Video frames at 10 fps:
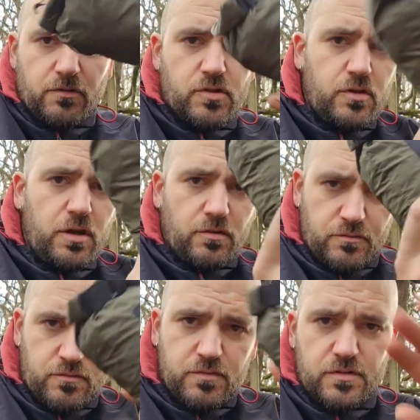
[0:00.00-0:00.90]
I'll
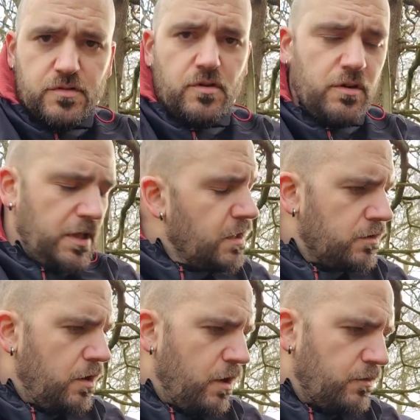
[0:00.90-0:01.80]
sort of let you
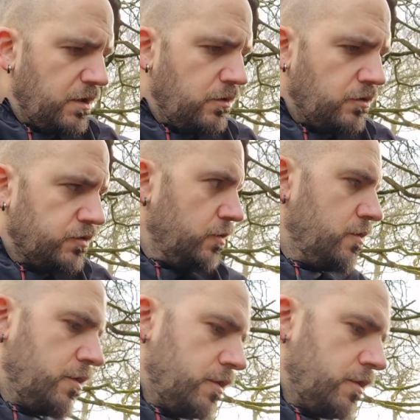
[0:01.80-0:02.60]
know how it goes.